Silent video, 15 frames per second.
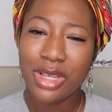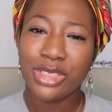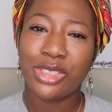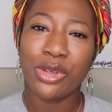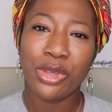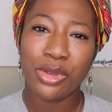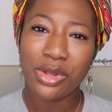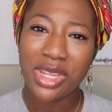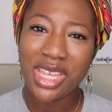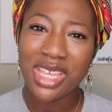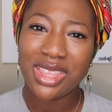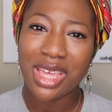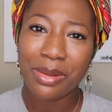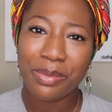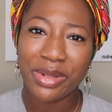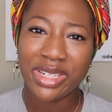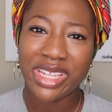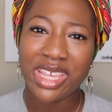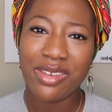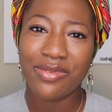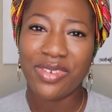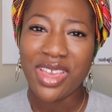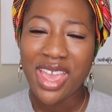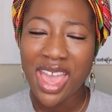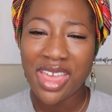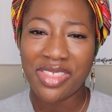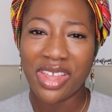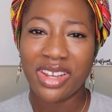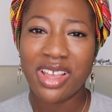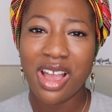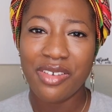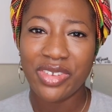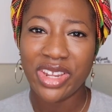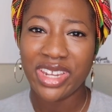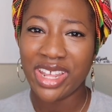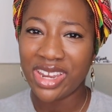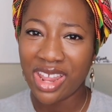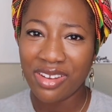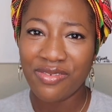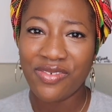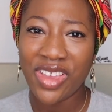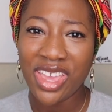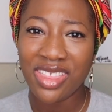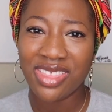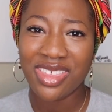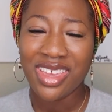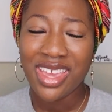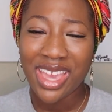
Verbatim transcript: So you need that belief and that covenant and that faith